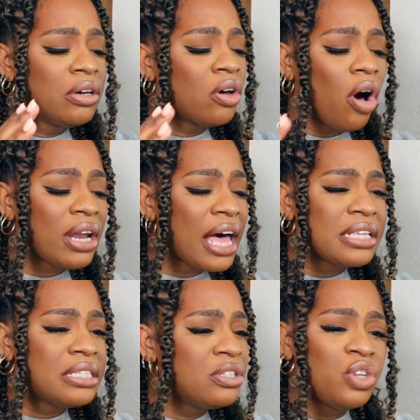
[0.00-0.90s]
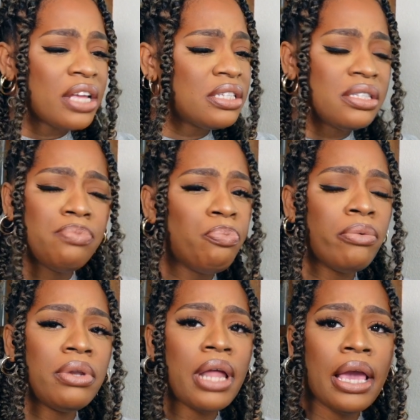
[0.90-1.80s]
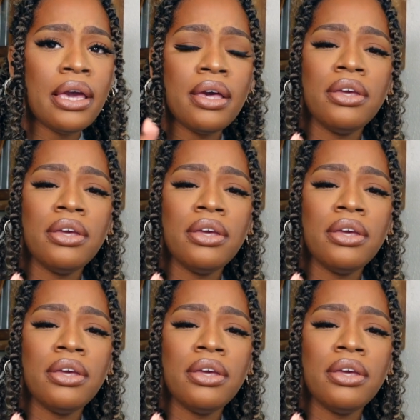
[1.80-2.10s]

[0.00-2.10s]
God has just, like,